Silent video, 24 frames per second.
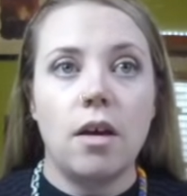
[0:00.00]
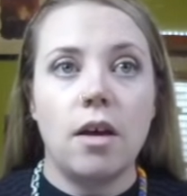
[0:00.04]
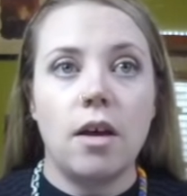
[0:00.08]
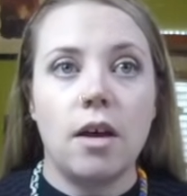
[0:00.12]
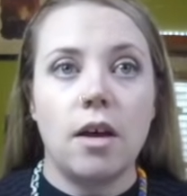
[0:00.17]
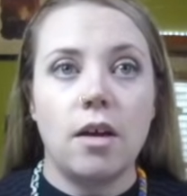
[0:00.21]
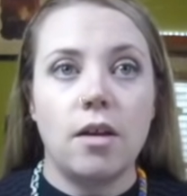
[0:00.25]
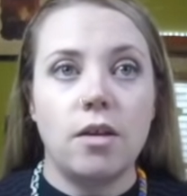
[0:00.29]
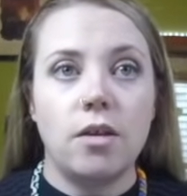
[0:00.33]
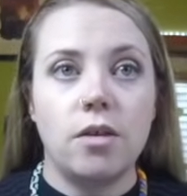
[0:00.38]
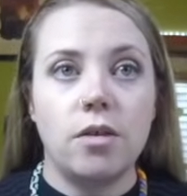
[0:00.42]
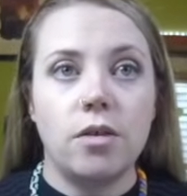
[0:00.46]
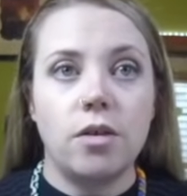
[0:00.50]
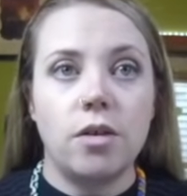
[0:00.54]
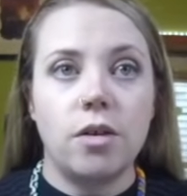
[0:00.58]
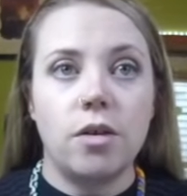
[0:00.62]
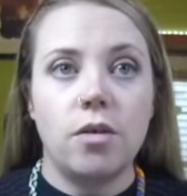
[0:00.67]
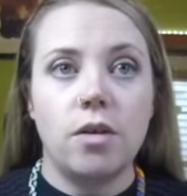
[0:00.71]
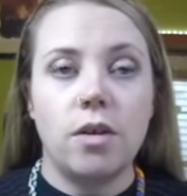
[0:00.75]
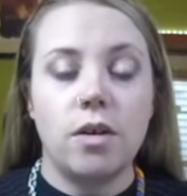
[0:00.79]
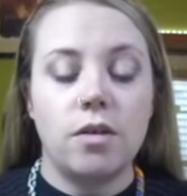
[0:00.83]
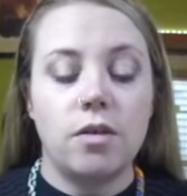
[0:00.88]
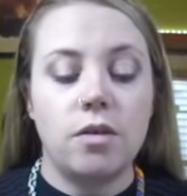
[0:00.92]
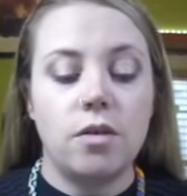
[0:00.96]
you'll
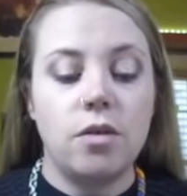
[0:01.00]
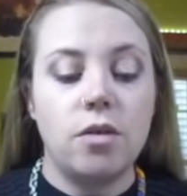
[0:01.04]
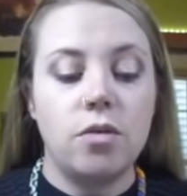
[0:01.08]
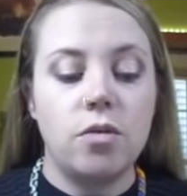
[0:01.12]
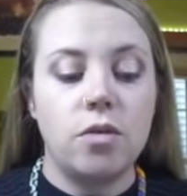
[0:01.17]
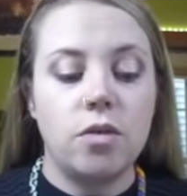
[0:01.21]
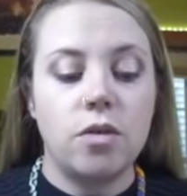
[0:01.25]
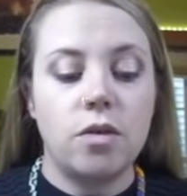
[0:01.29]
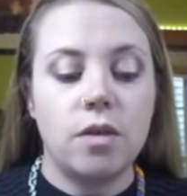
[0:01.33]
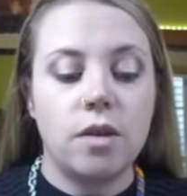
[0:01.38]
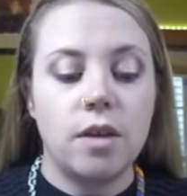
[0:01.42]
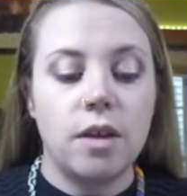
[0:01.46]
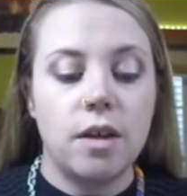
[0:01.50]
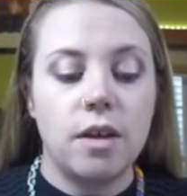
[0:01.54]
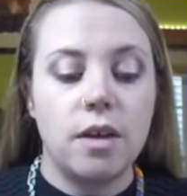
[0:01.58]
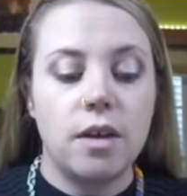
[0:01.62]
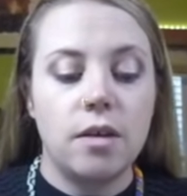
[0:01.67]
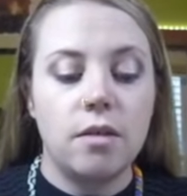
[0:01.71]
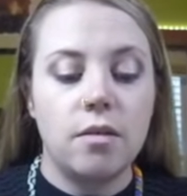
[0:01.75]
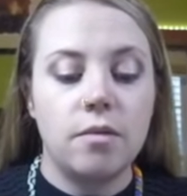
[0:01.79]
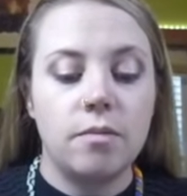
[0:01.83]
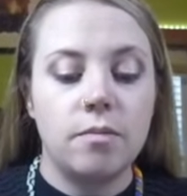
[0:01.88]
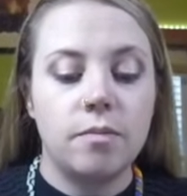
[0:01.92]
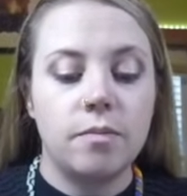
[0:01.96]
notice
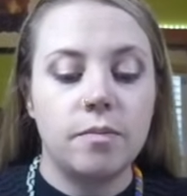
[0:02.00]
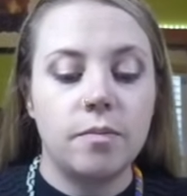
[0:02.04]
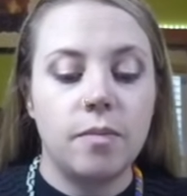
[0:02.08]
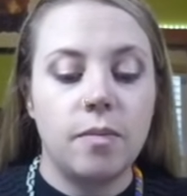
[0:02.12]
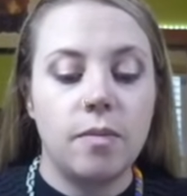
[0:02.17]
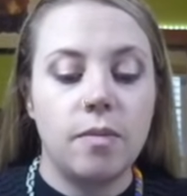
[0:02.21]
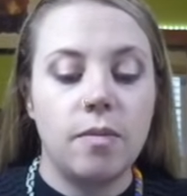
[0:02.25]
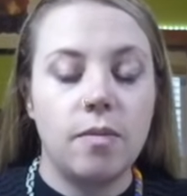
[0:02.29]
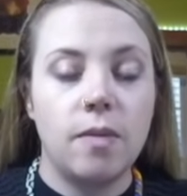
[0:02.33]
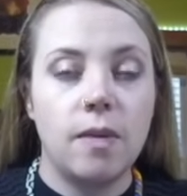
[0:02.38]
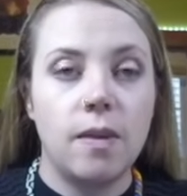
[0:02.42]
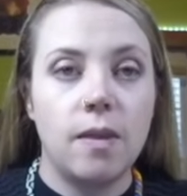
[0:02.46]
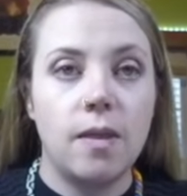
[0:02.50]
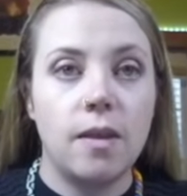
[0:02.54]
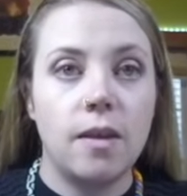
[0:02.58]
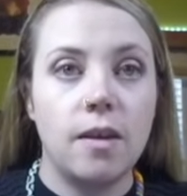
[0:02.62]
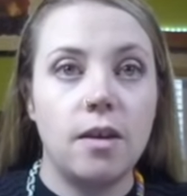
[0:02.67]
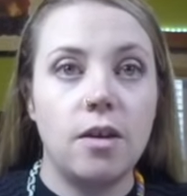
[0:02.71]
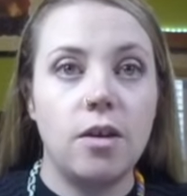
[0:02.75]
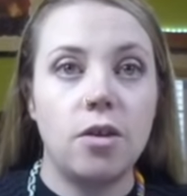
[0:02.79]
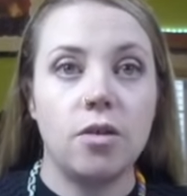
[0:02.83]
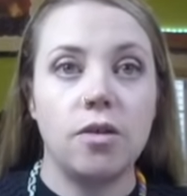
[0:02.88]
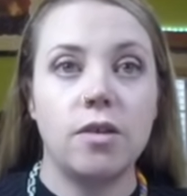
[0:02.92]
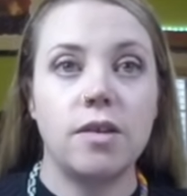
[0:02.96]
usually
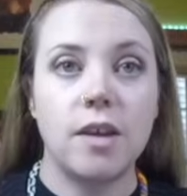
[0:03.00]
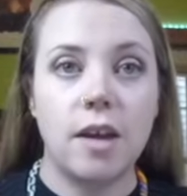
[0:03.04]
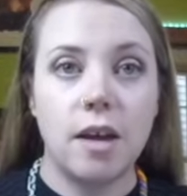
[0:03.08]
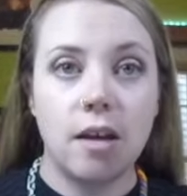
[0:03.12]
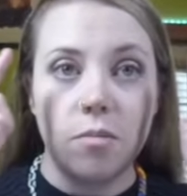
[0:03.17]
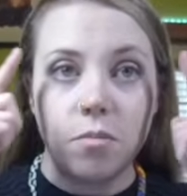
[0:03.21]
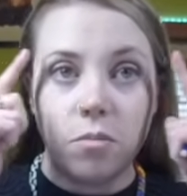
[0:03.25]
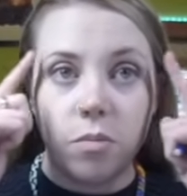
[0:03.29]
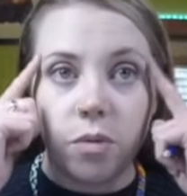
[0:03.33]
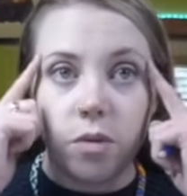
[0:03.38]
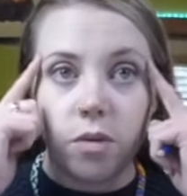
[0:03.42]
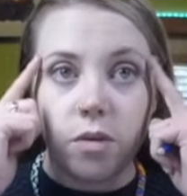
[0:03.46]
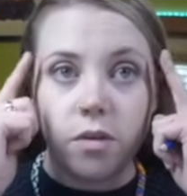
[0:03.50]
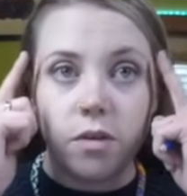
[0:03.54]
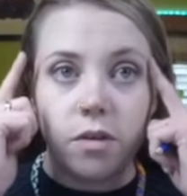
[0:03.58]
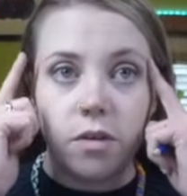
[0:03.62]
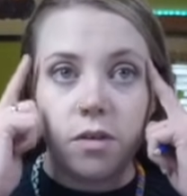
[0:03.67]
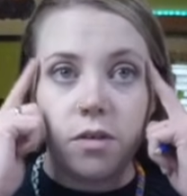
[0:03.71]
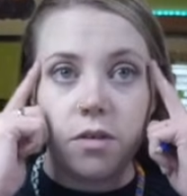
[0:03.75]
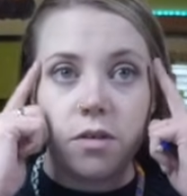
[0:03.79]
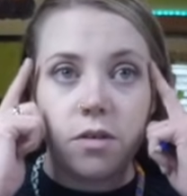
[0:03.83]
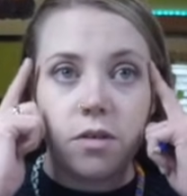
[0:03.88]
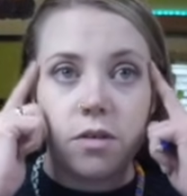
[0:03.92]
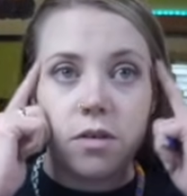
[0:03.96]
that your
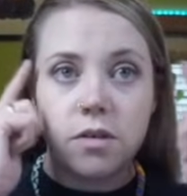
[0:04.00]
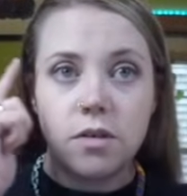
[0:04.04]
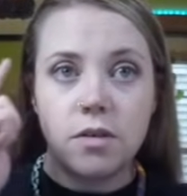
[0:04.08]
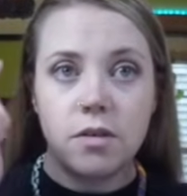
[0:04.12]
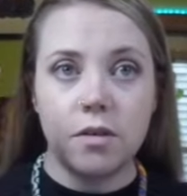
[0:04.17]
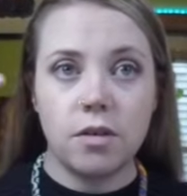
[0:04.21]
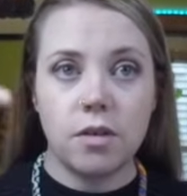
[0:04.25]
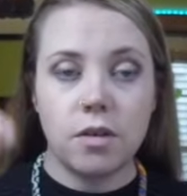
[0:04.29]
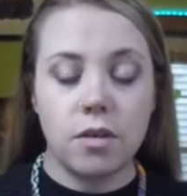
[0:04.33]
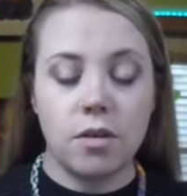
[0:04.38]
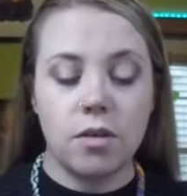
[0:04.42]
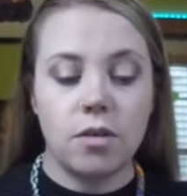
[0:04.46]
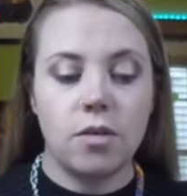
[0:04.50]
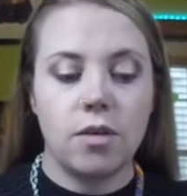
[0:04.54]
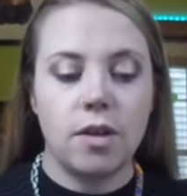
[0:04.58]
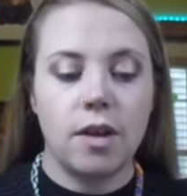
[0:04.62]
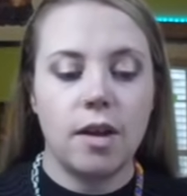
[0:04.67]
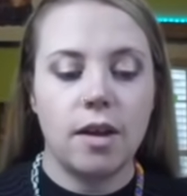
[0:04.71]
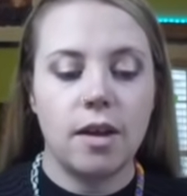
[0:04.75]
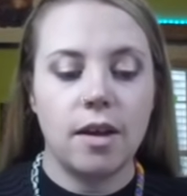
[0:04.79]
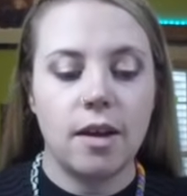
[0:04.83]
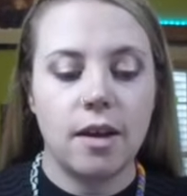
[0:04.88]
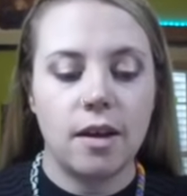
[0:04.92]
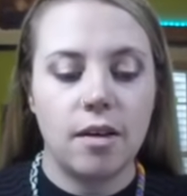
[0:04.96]
temples, so
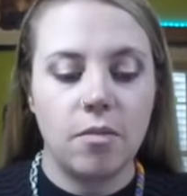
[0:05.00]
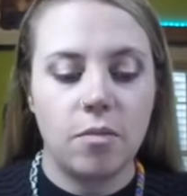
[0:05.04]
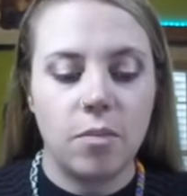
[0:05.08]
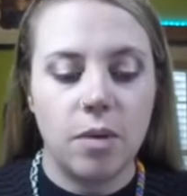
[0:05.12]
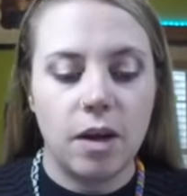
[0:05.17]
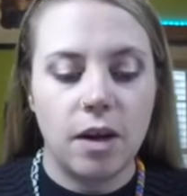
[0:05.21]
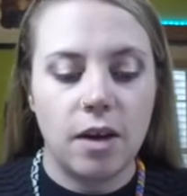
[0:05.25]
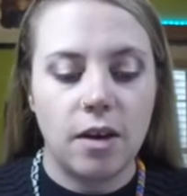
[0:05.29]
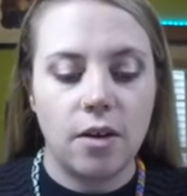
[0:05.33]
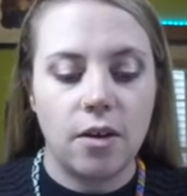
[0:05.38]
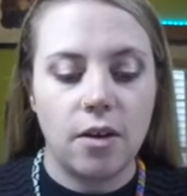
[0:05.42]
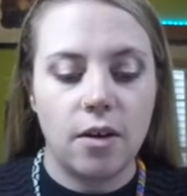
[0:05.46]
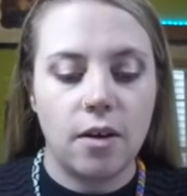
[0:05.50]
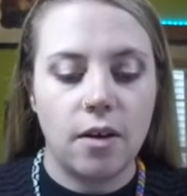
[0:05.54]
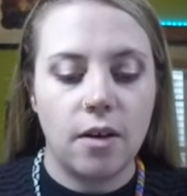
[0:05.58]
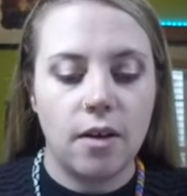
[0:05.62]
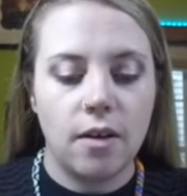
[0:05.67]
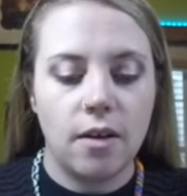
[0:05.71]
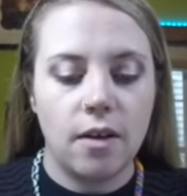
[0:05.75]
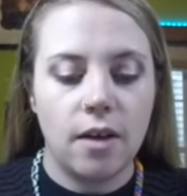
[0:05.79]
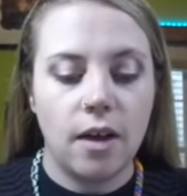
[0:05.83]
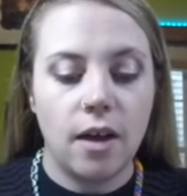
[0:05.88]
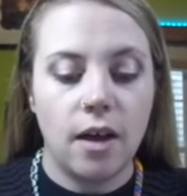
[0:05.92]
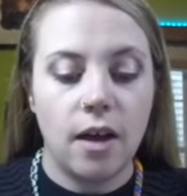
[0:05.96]
like kind of by
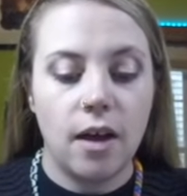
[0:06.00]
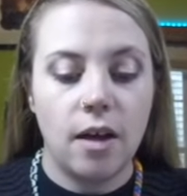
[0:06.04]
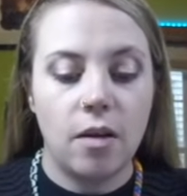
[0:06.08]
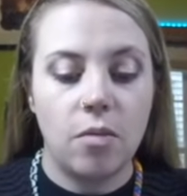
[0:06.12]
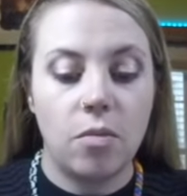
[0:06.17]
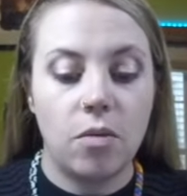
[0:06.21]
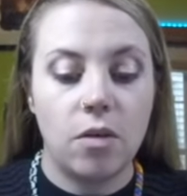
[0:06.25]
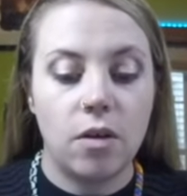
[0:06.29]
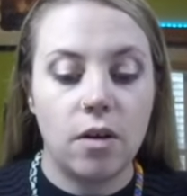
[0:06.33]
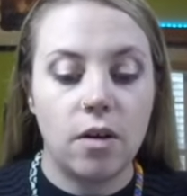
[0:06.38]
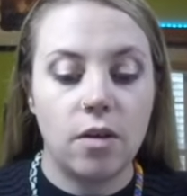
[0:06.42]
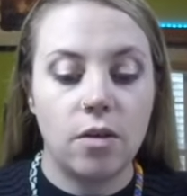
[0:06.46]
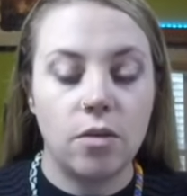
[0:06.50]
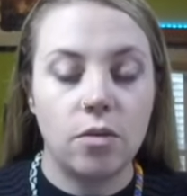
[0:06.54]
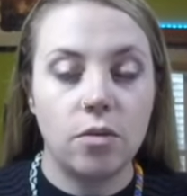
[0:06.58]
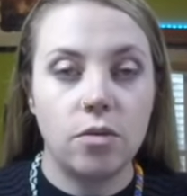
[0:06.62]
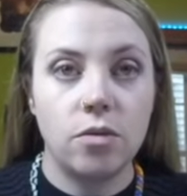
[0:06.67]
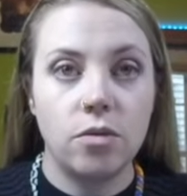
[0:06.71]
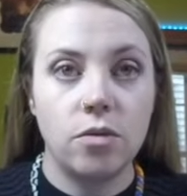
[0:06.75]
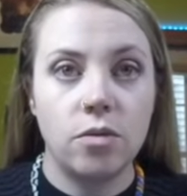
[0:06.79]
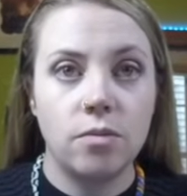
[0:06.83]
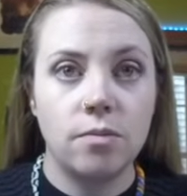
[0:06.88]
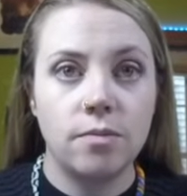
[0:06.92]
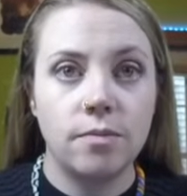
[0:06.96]
your
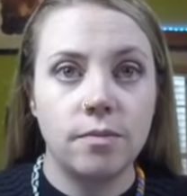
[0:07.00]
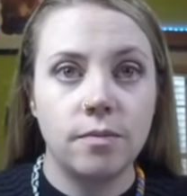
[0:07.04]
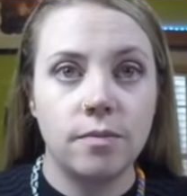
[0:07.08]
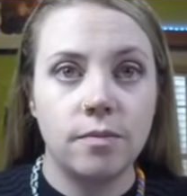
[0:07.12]
eyebrows